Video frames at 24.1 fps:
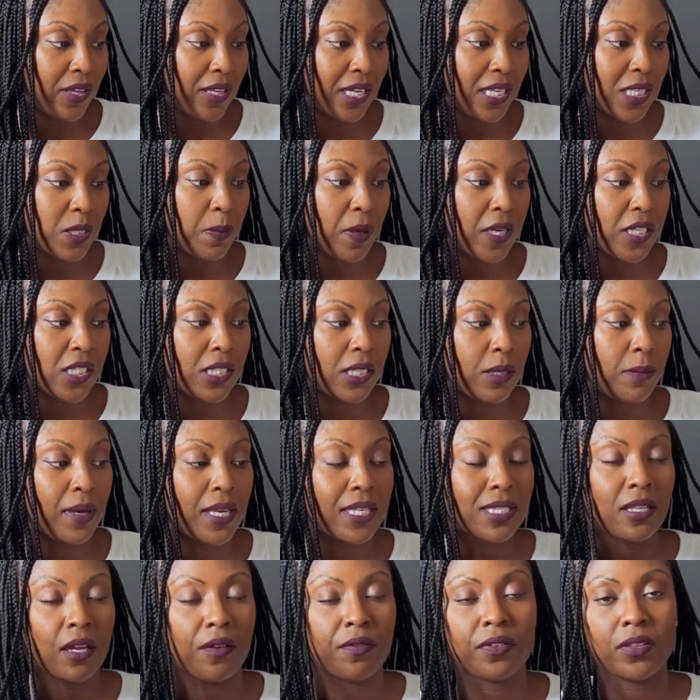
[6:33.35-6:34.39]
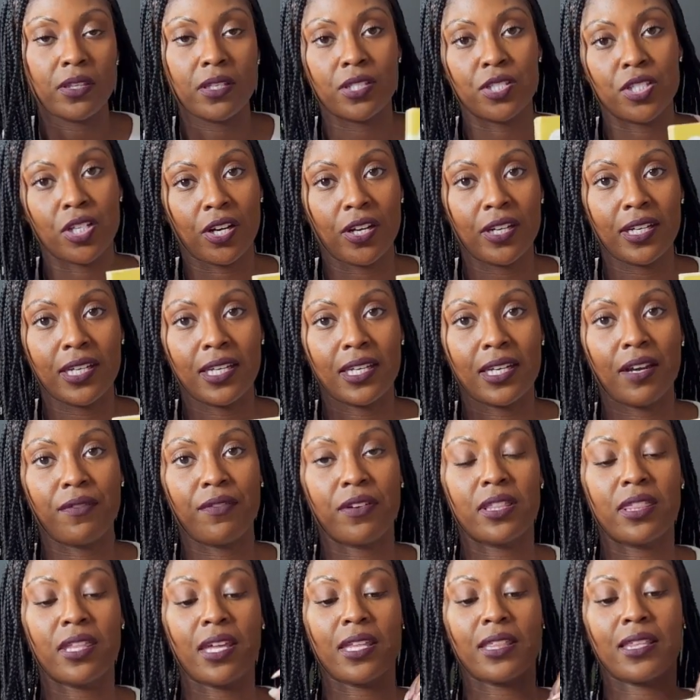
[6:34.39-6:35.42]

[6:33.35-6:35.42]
especially based off of the journey and everything